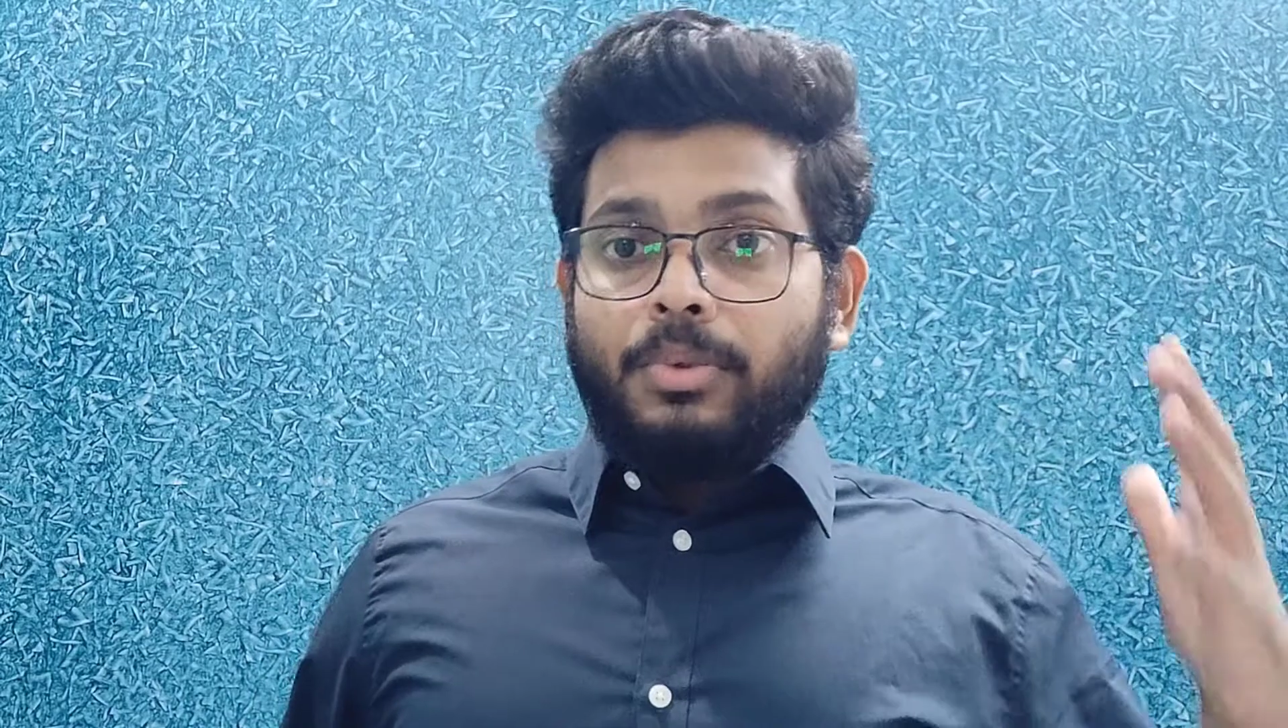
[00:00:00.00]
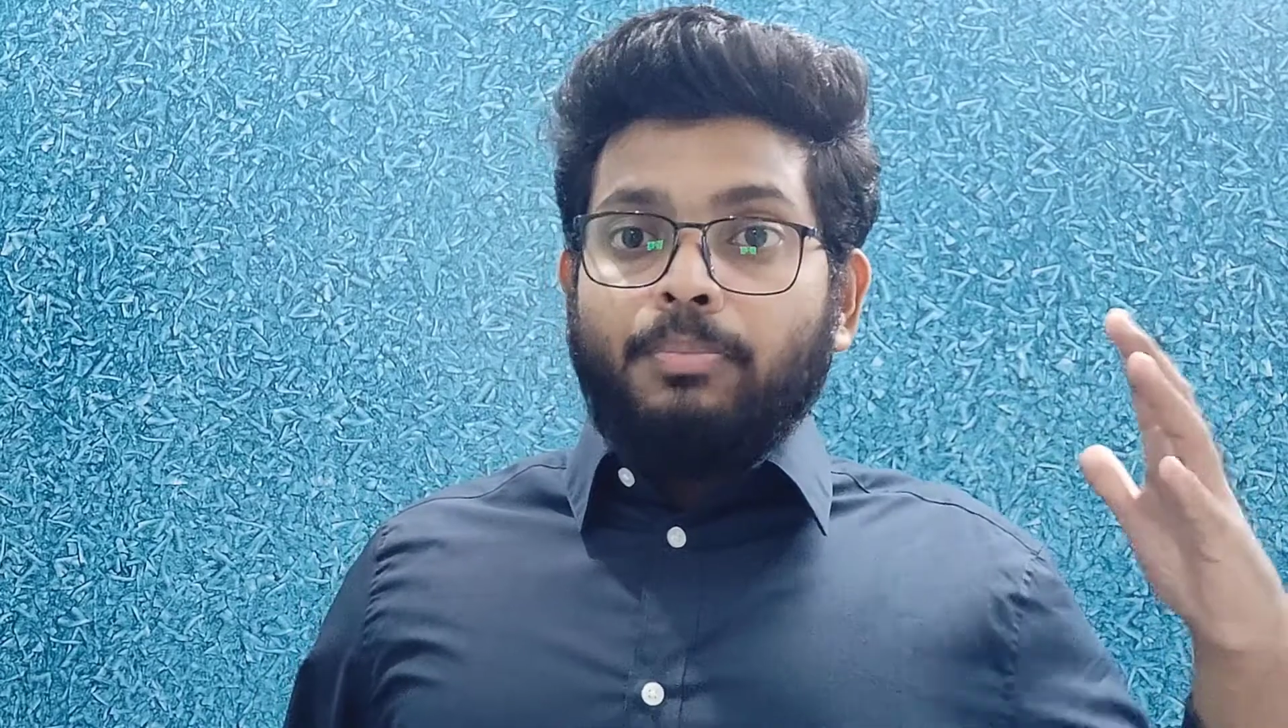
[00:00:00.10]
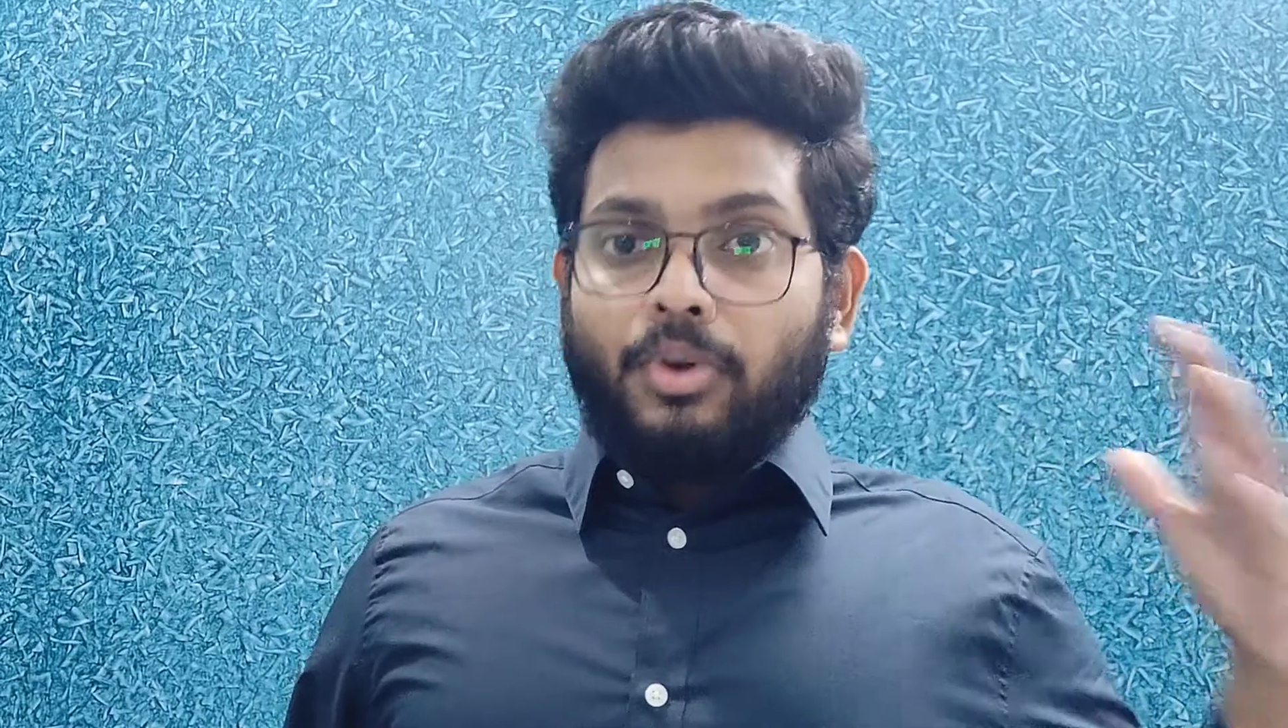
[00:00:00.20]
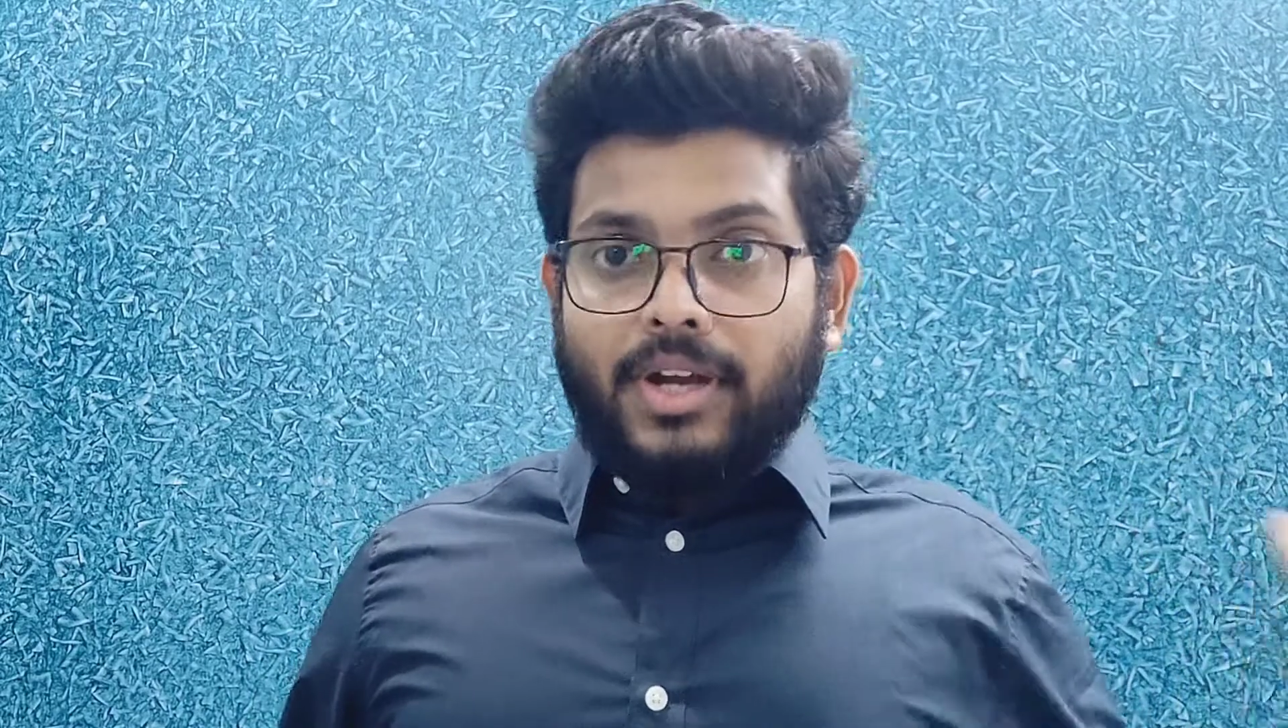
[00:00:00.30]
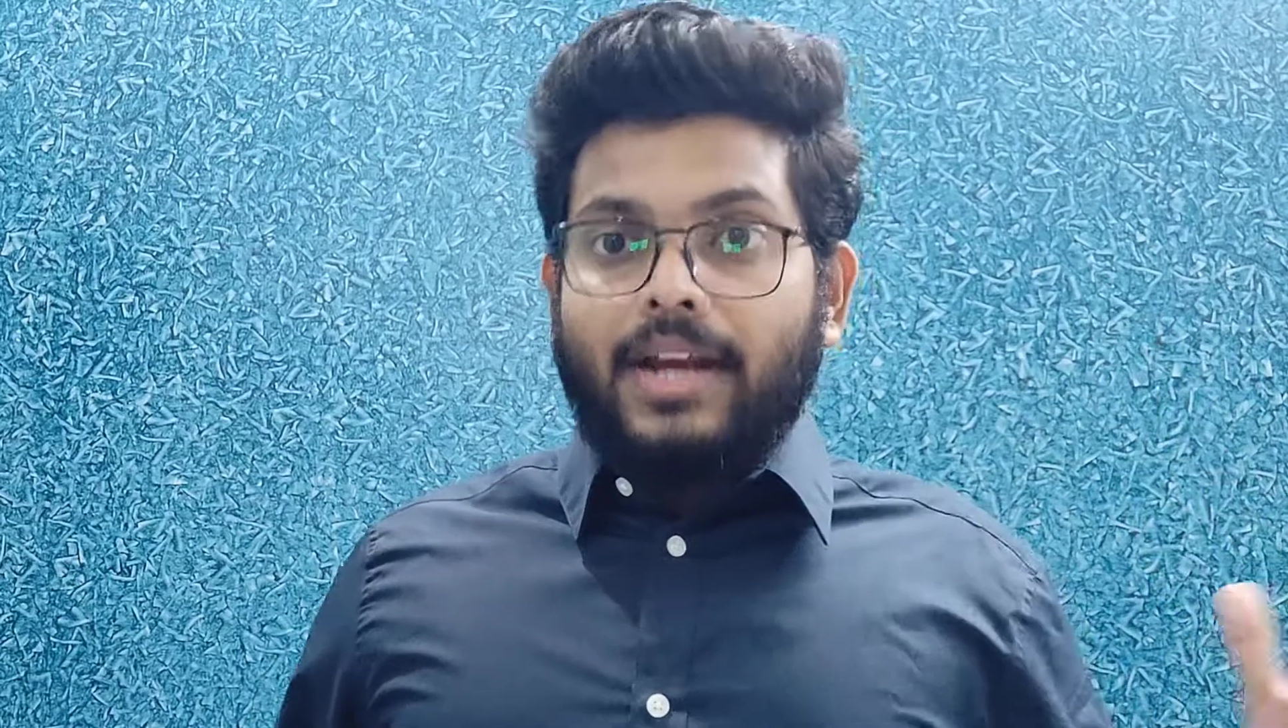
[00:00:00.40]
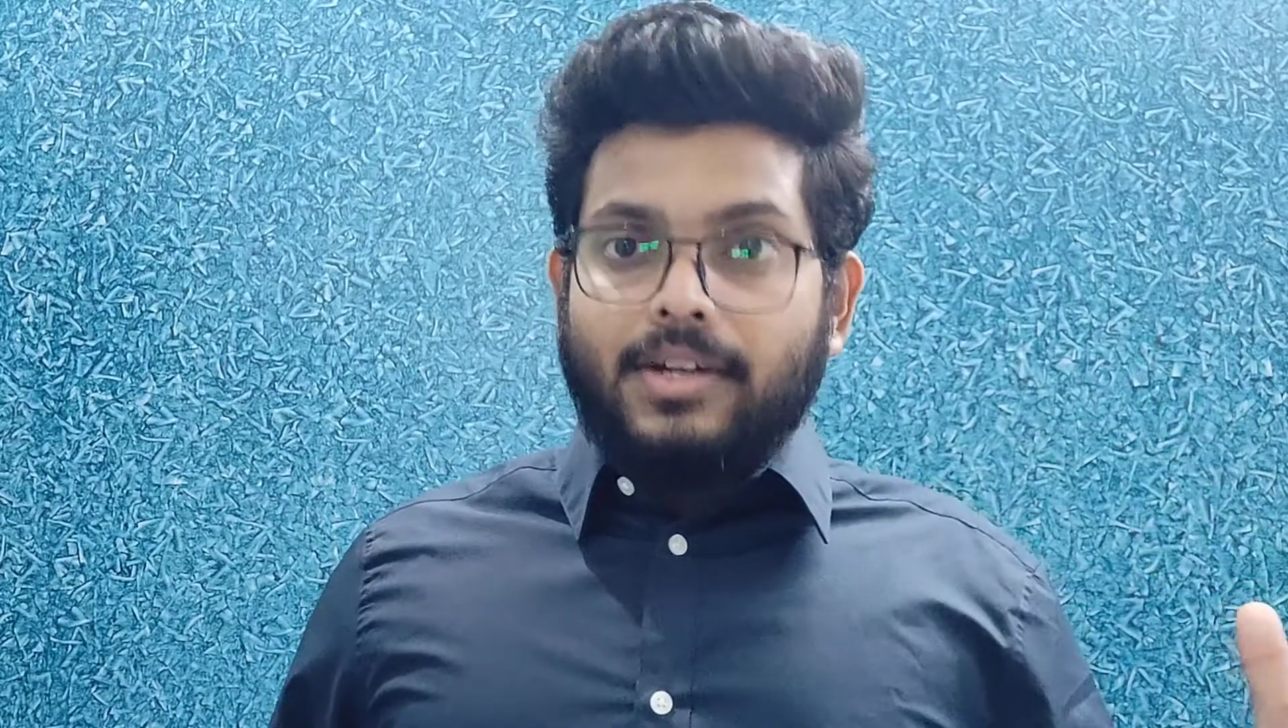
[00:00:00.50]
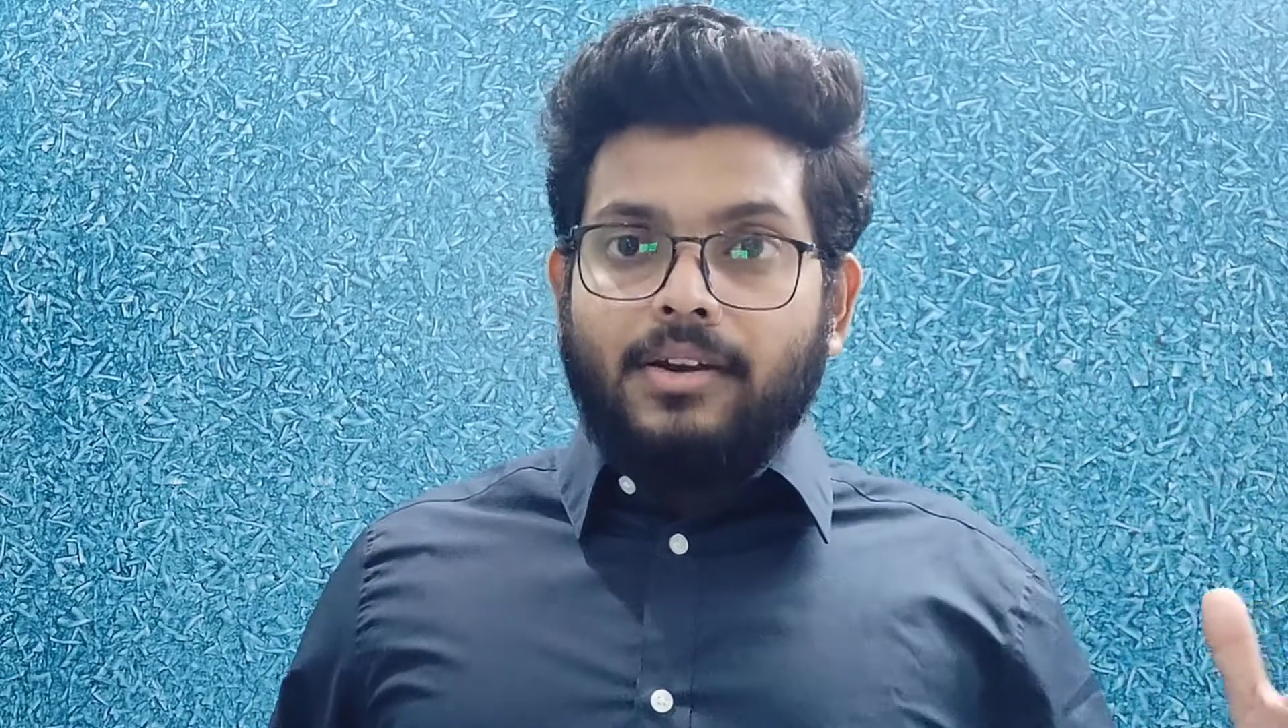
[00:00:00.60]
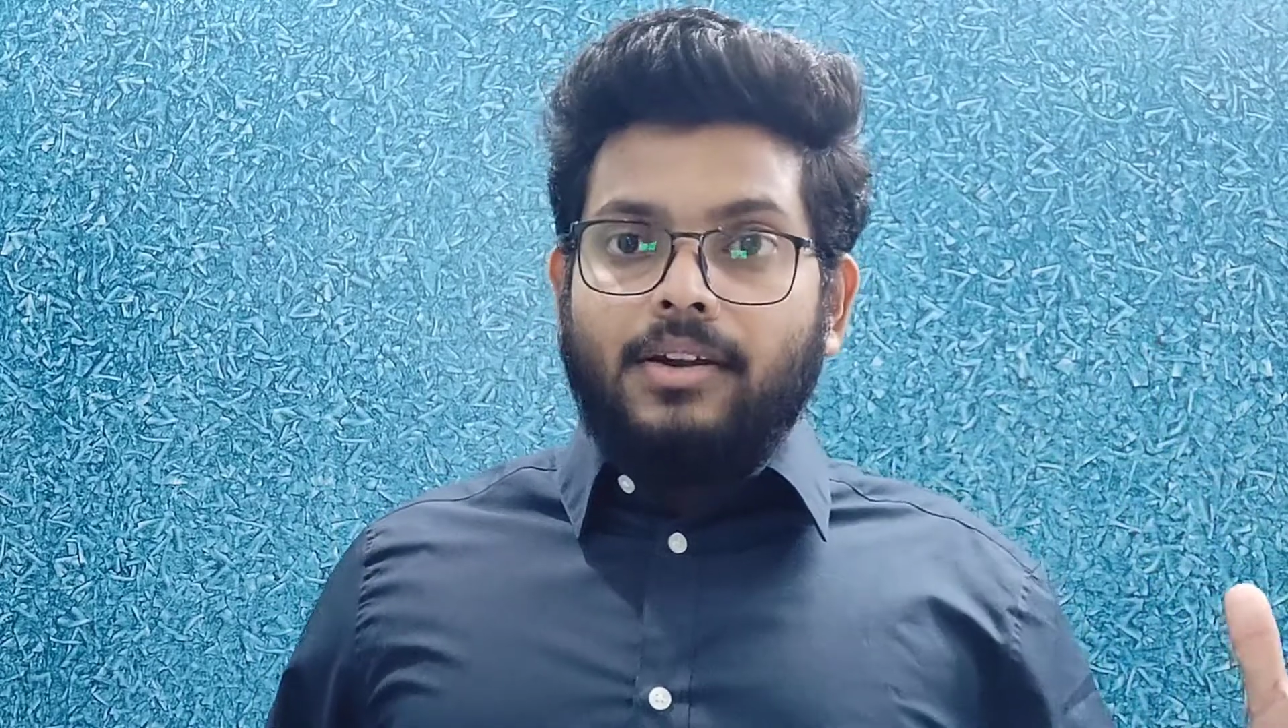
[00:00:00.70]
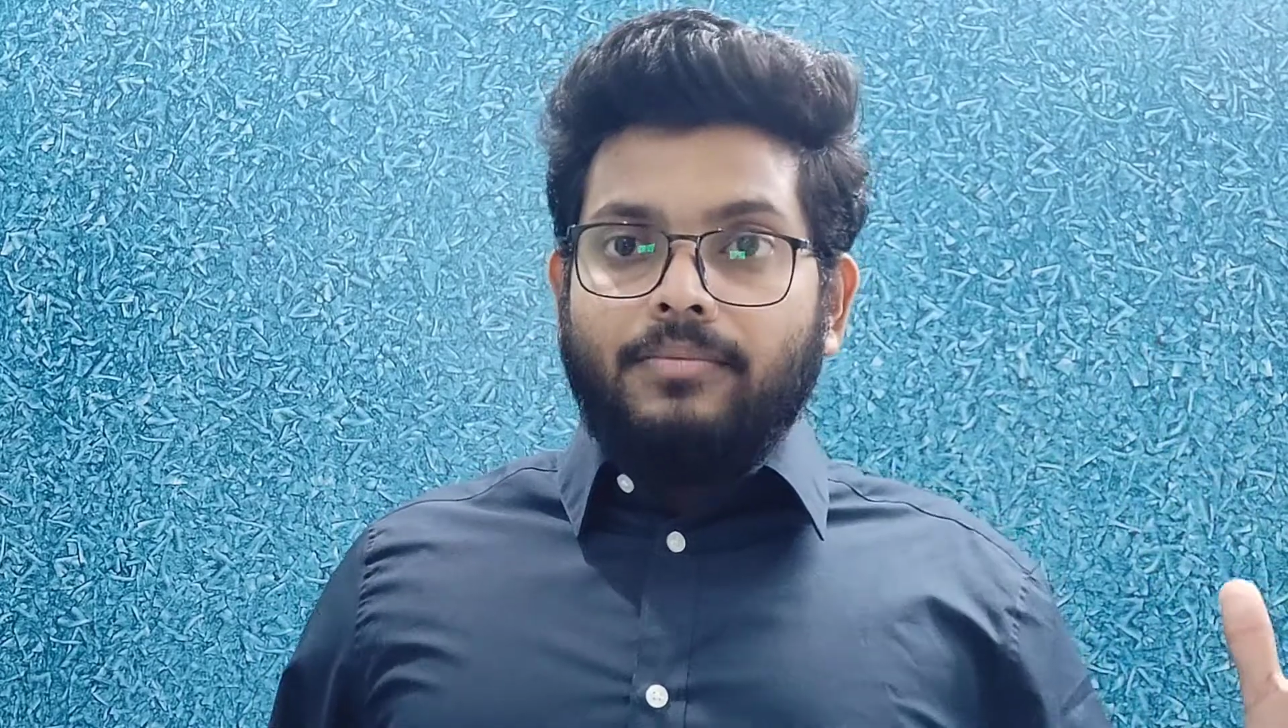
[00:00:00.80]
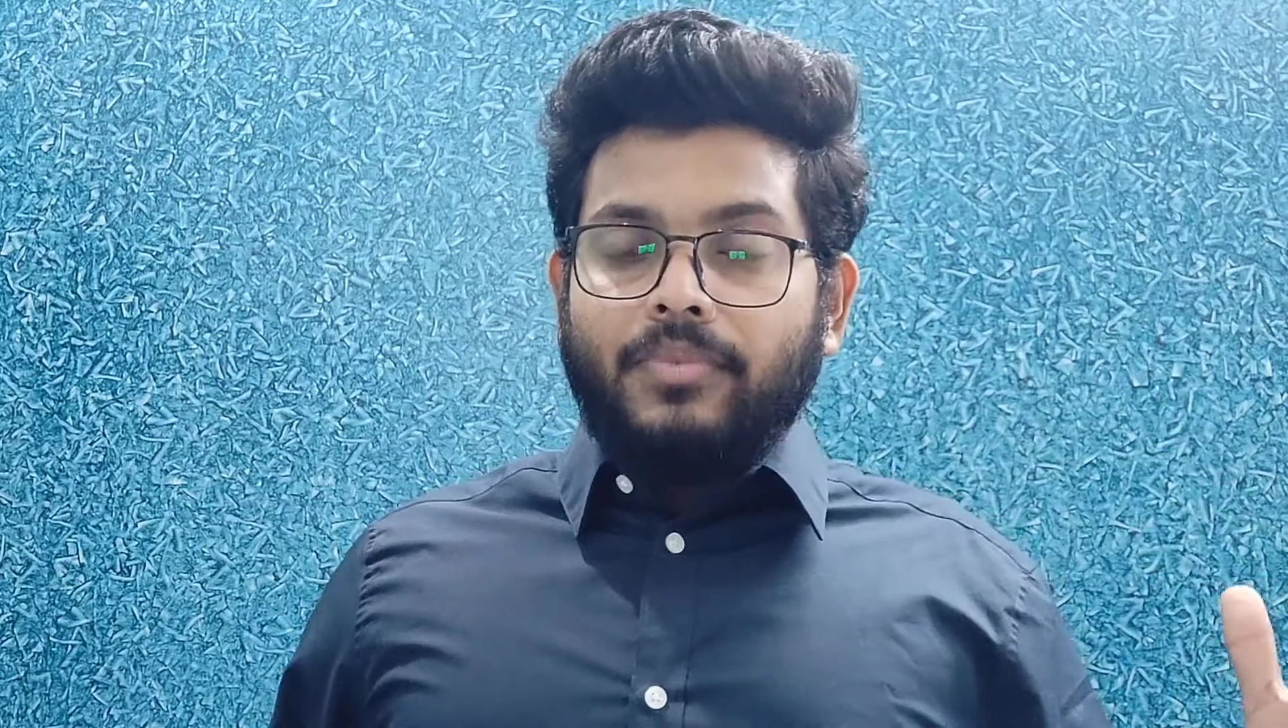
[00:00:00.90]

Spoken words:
be protected,